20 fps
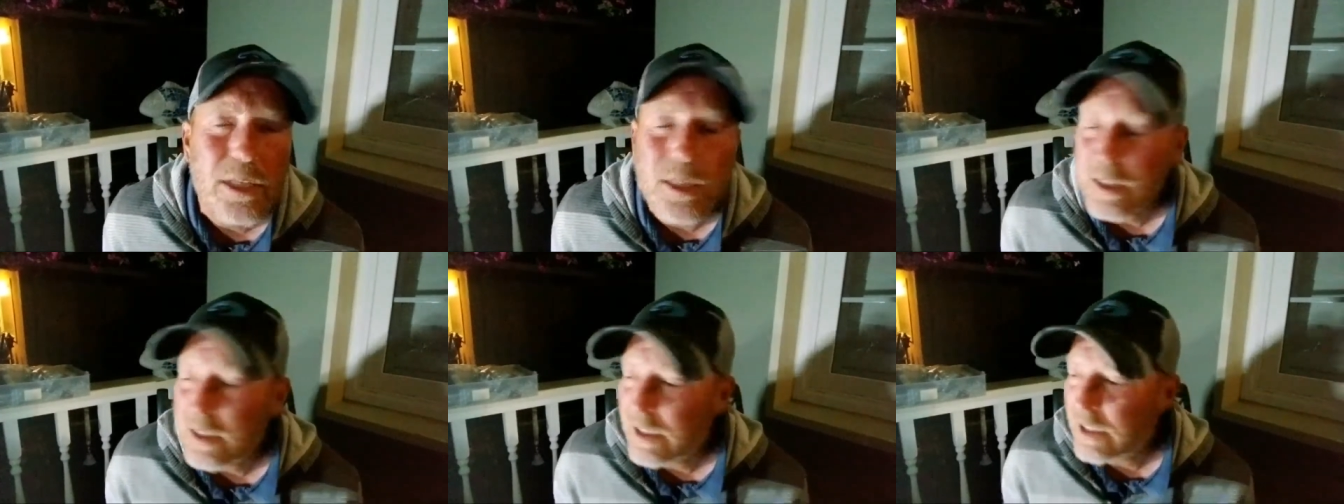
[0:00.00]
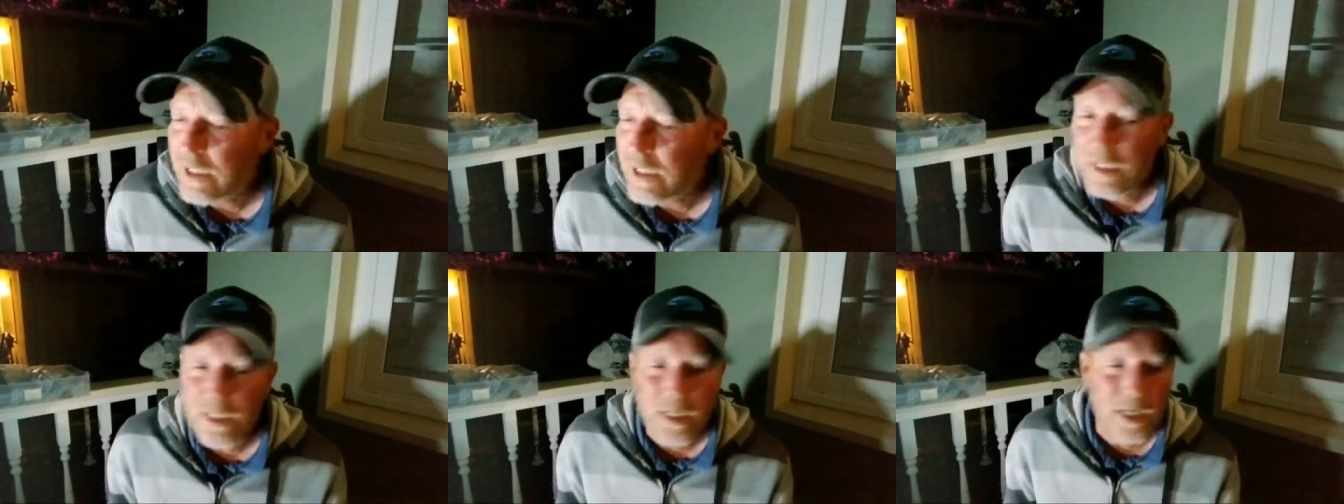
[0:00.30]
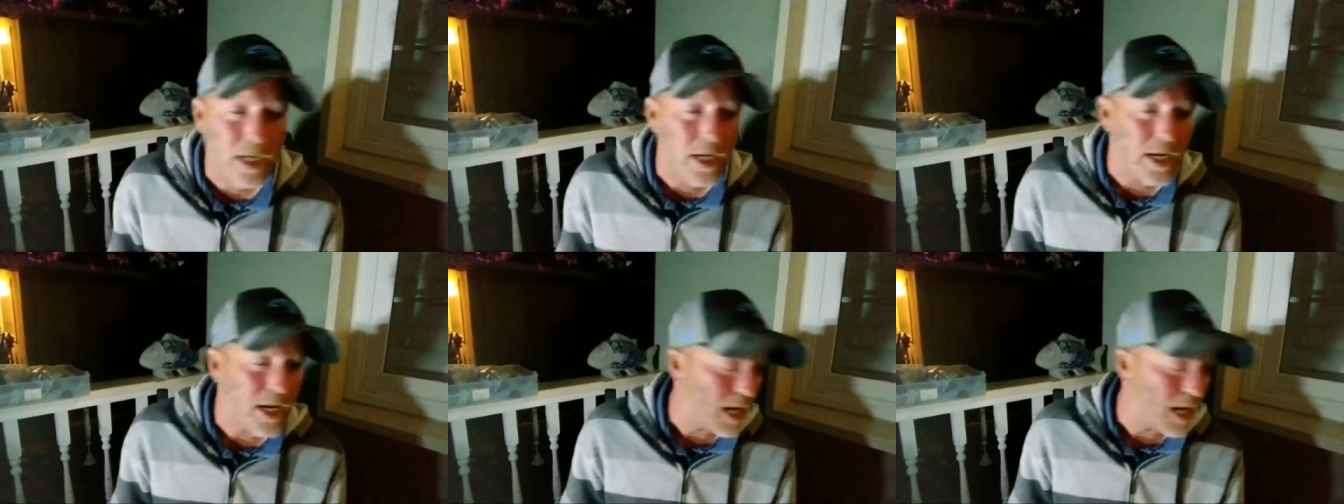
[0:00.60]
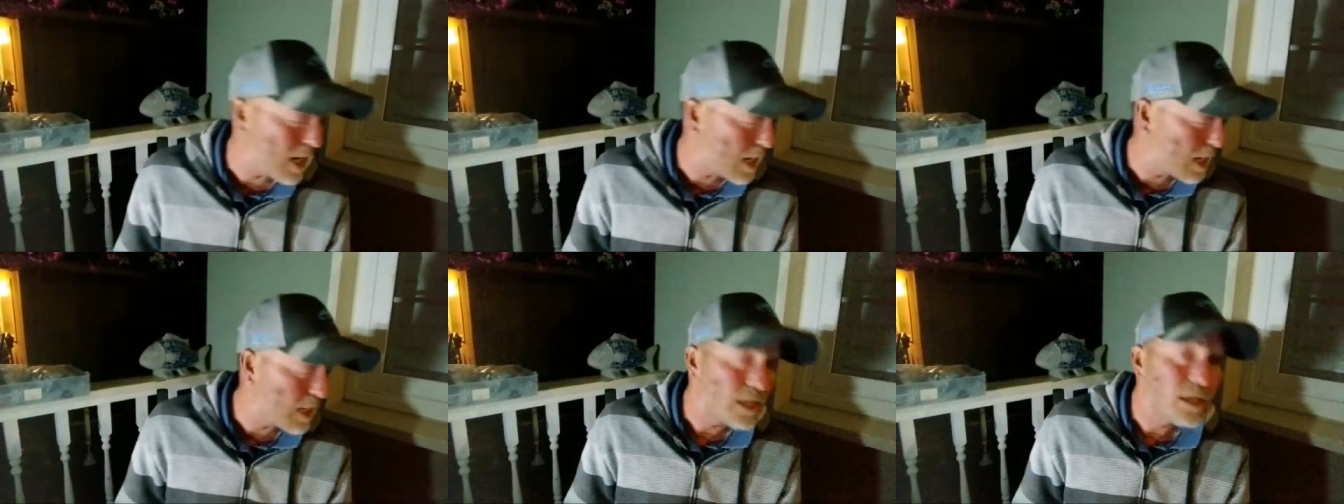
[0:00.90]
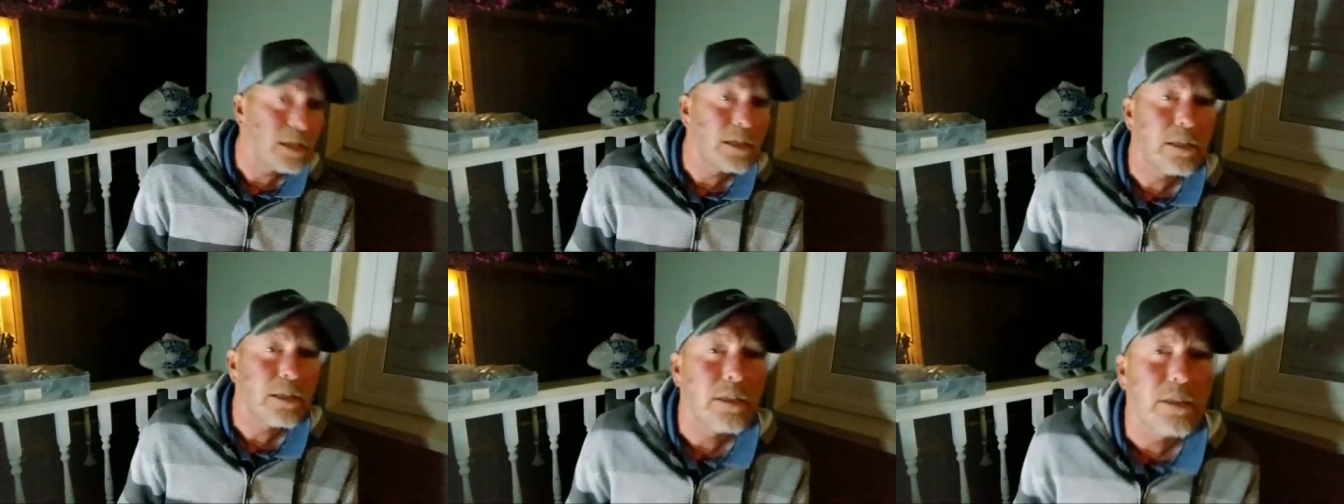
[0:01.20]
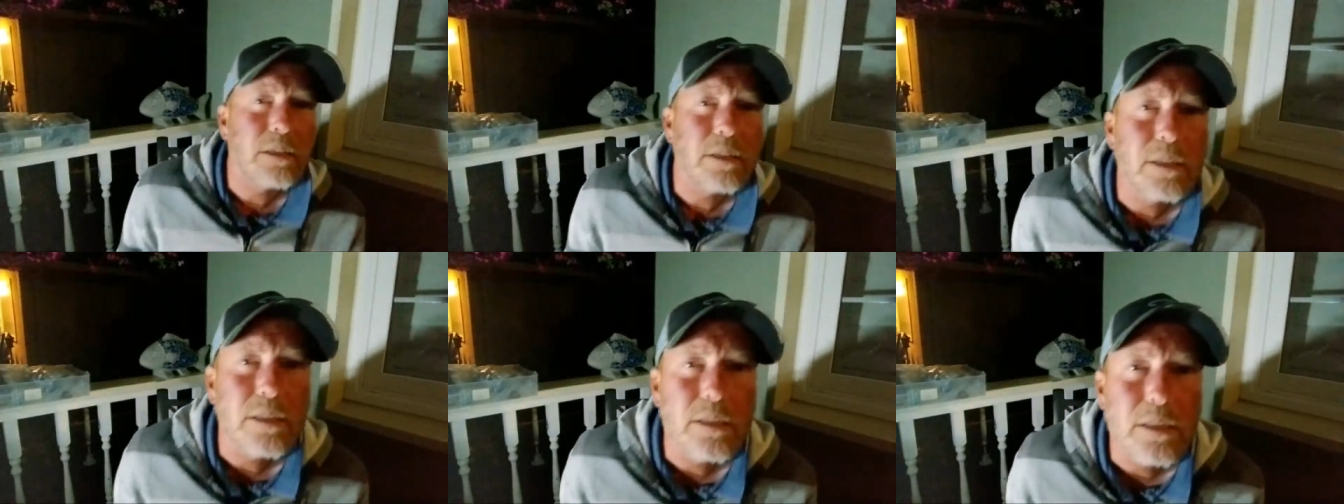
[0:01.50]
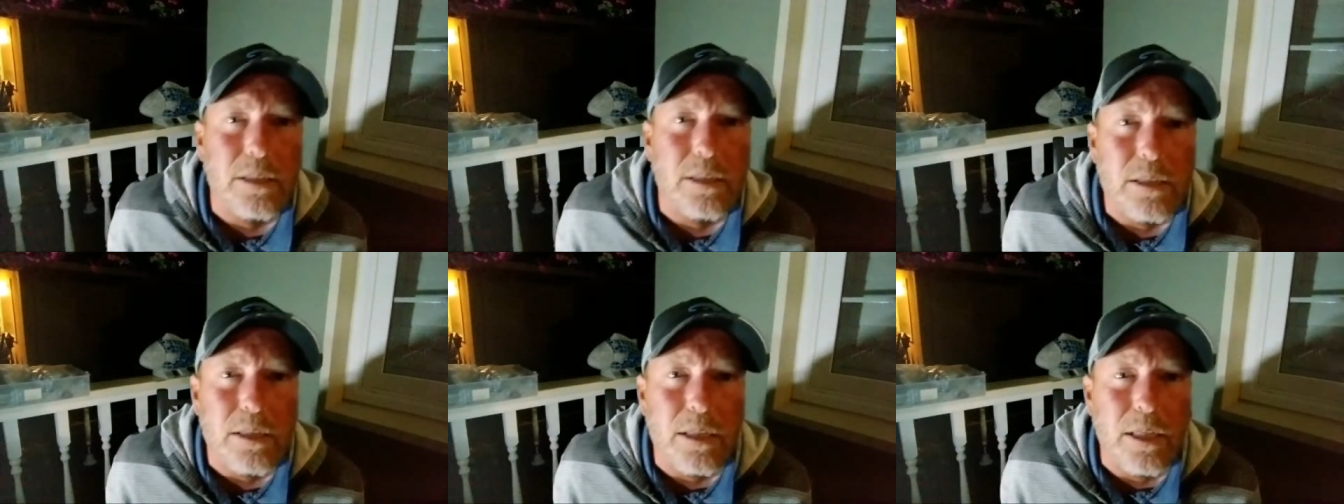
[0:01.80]
Yeah. I
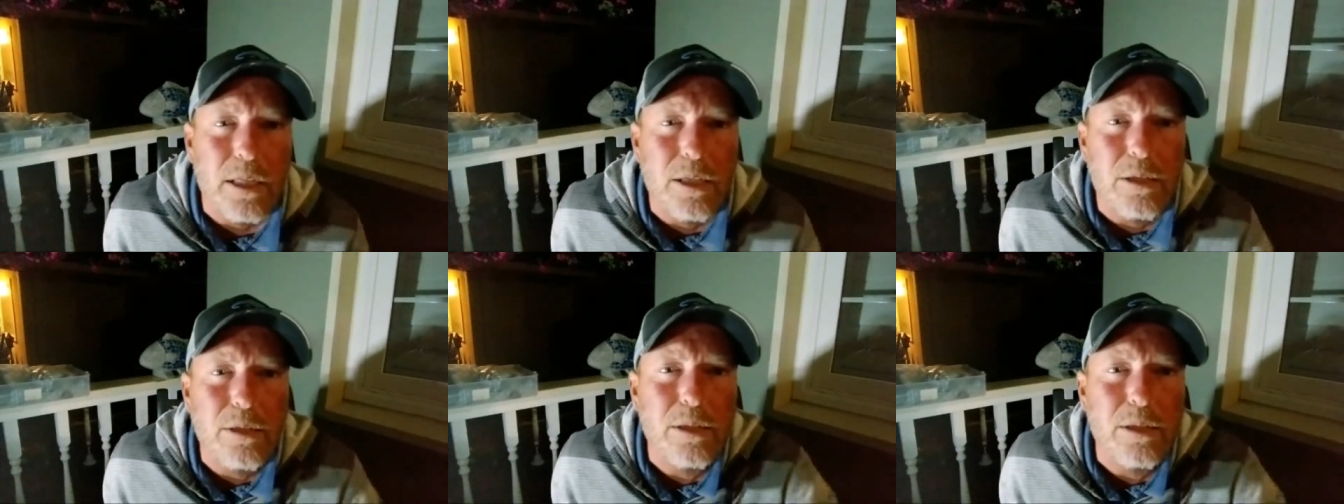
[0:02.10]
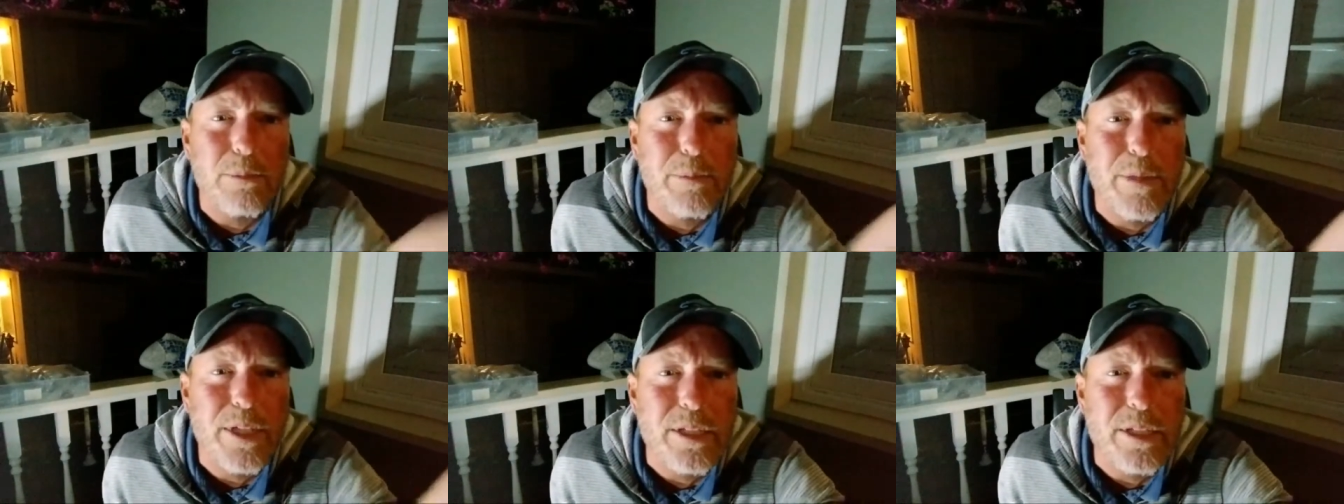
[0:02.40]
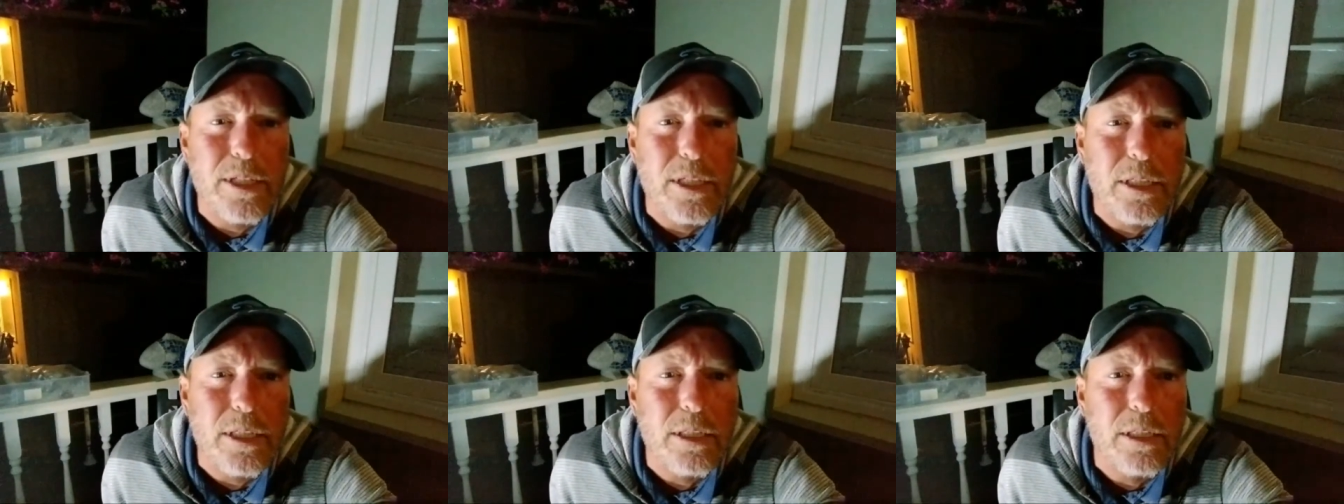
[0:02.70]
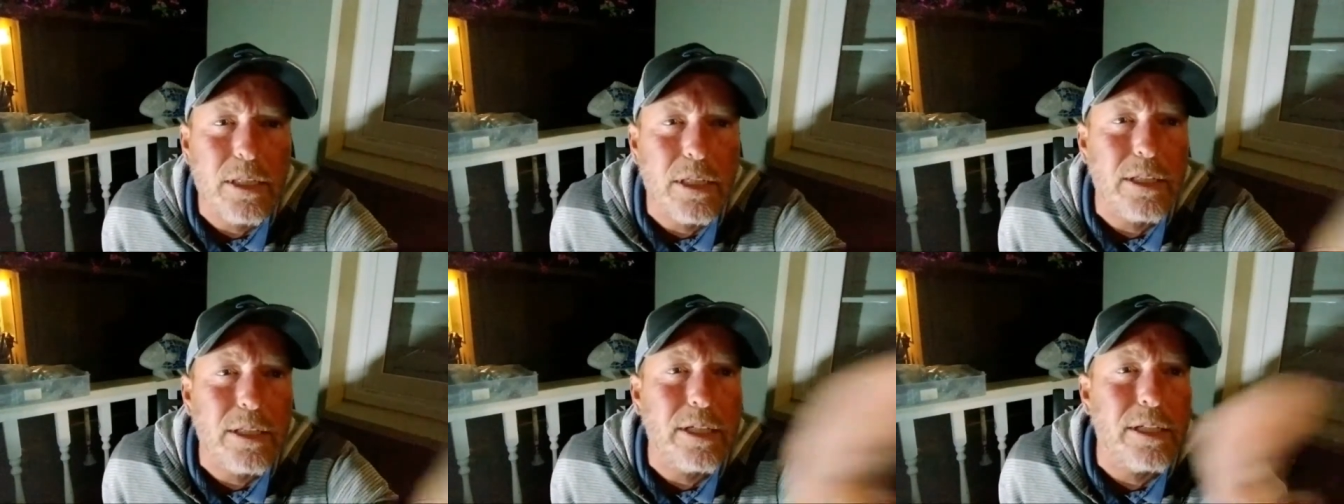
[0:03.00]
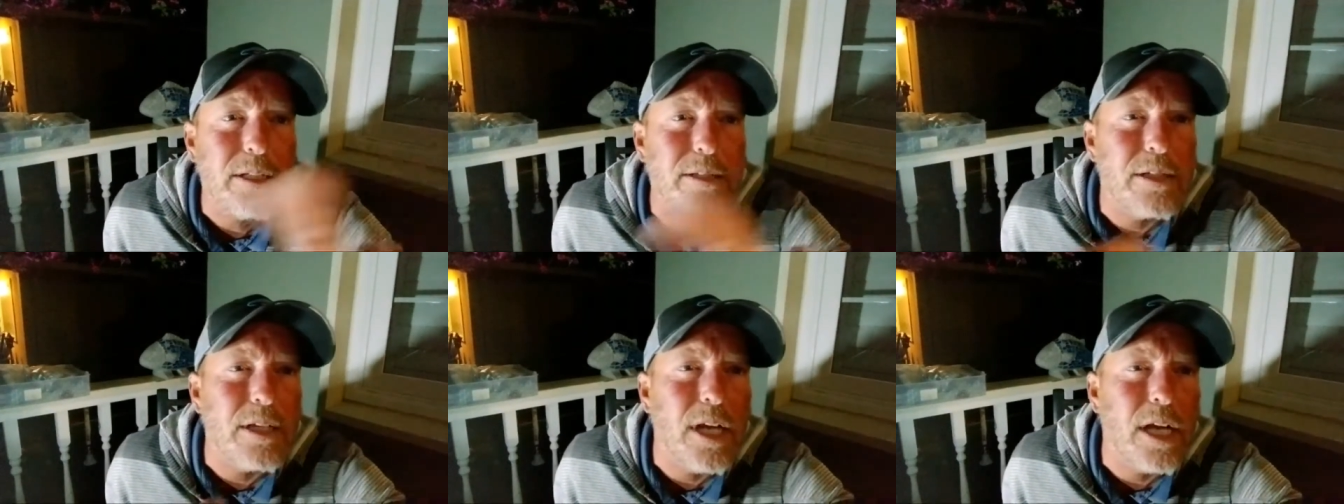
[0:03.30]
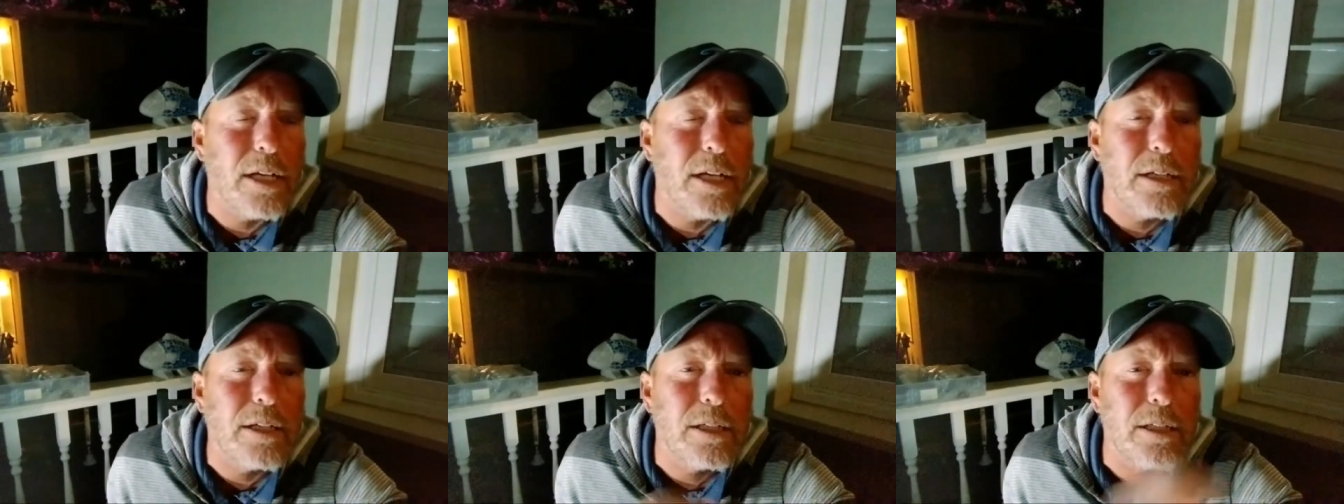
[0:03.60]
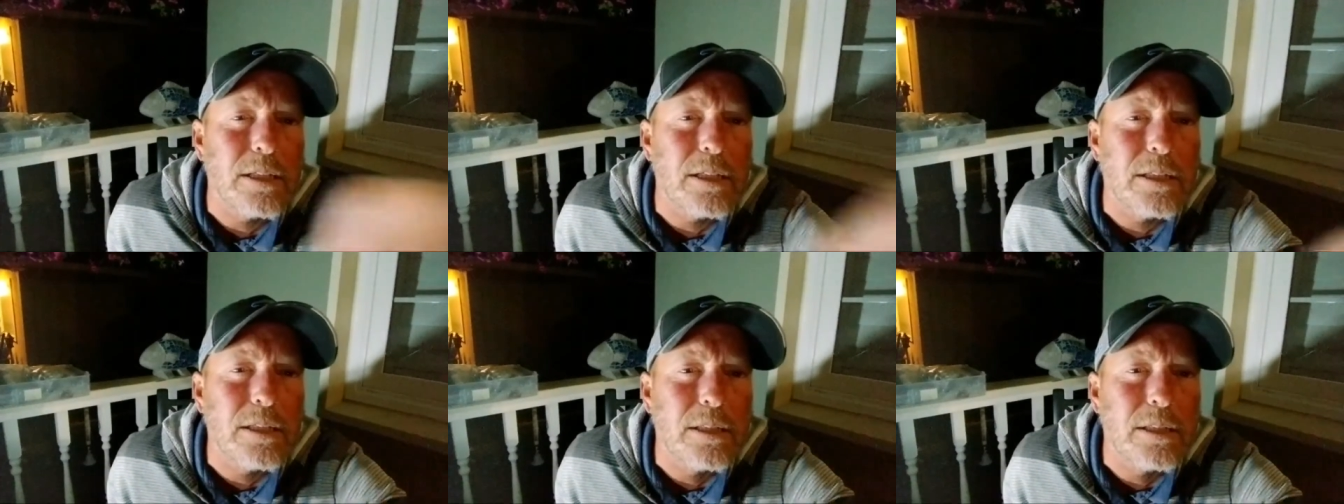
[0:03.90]
don't know. Let me see. I think it's 9 here.